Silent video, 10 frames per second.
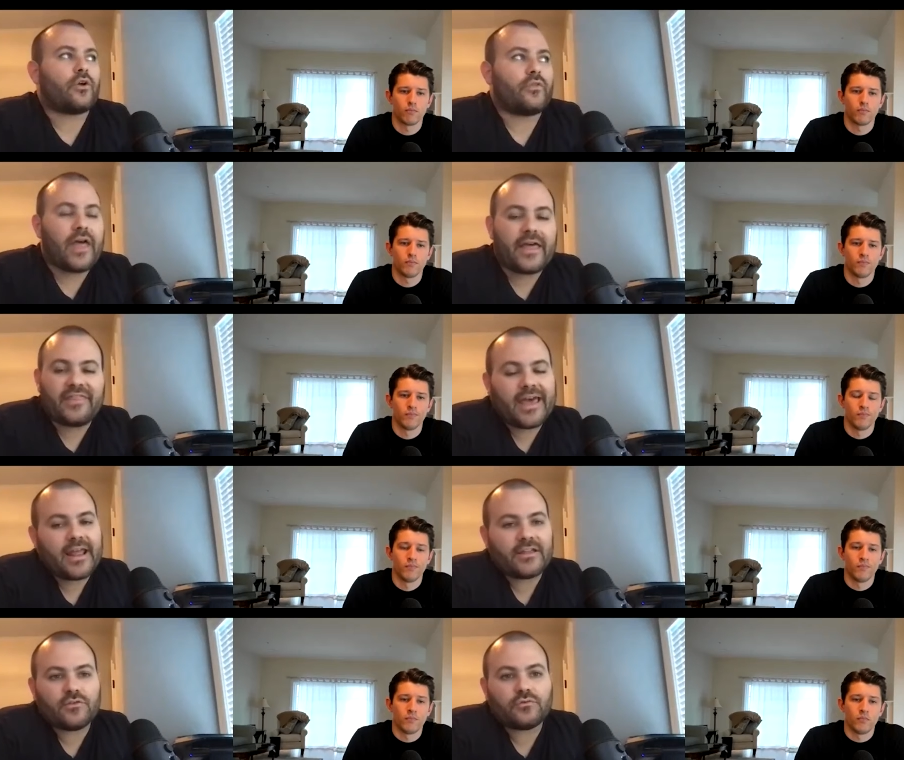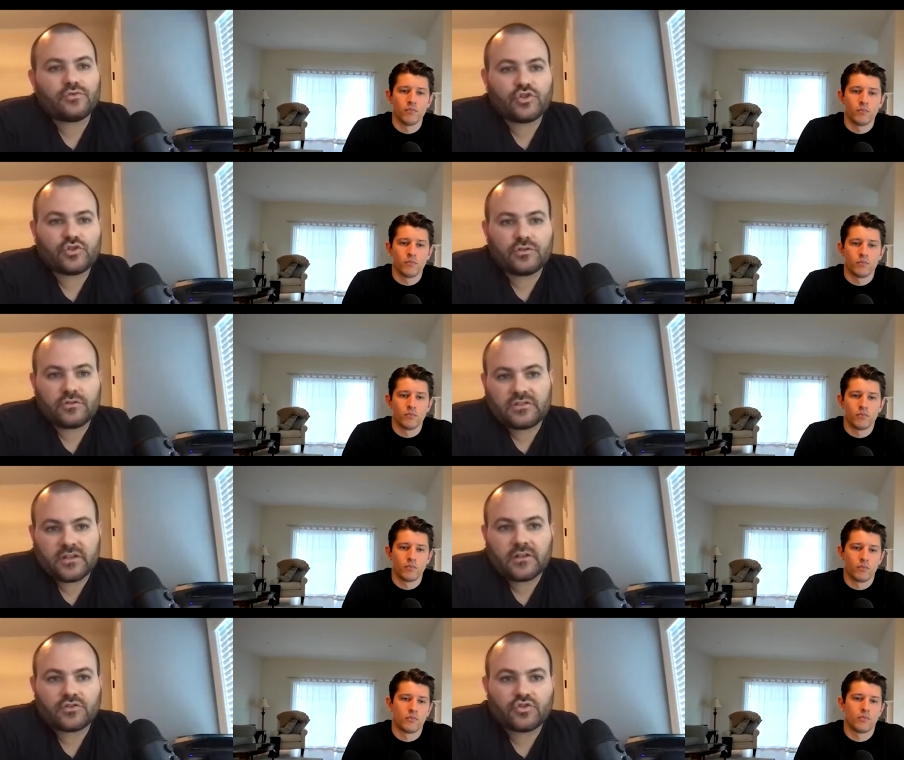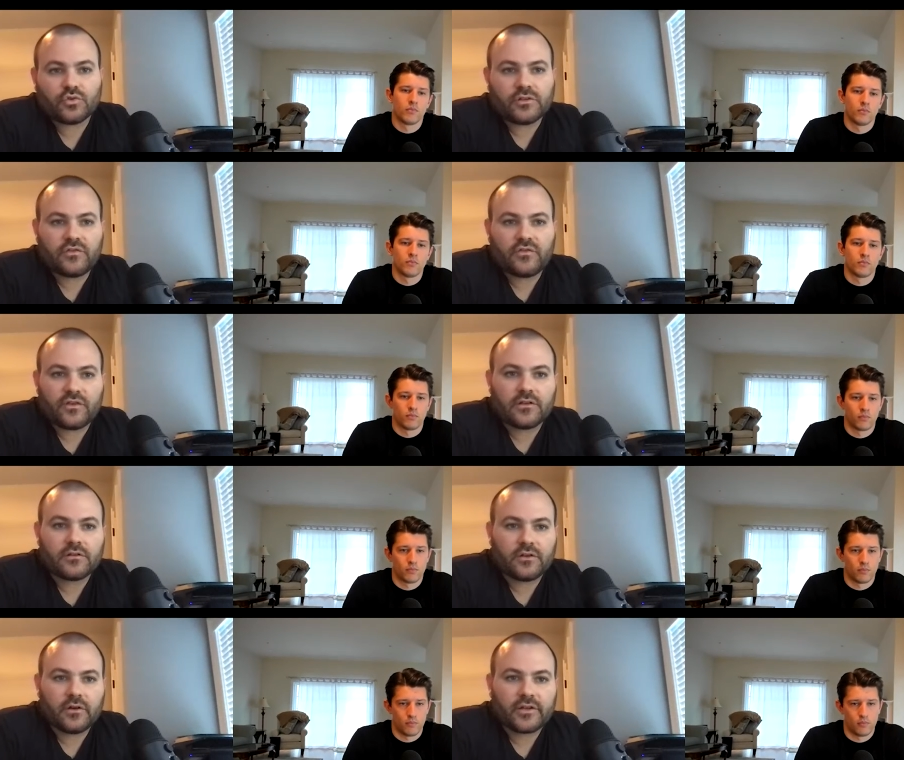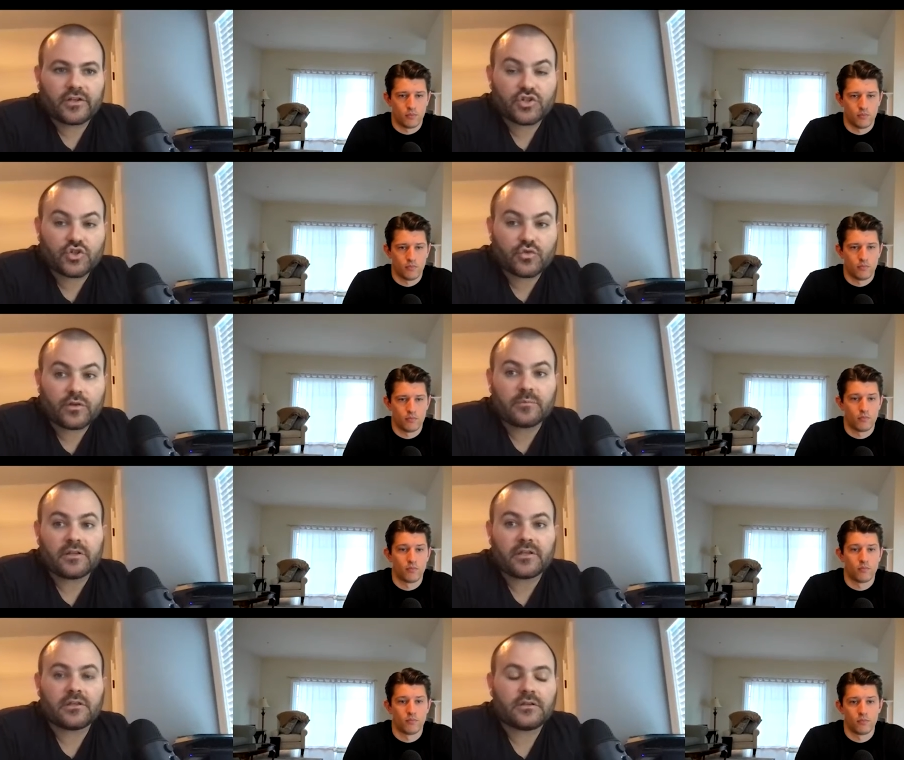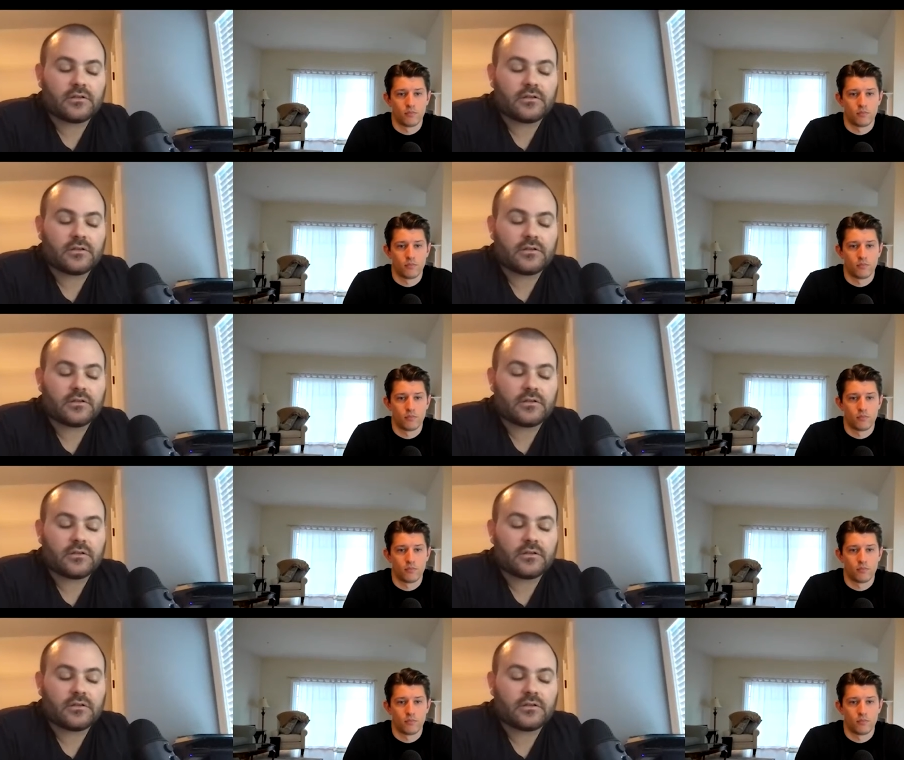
Speaker 1: that that I do ch- still truly feel you know extremely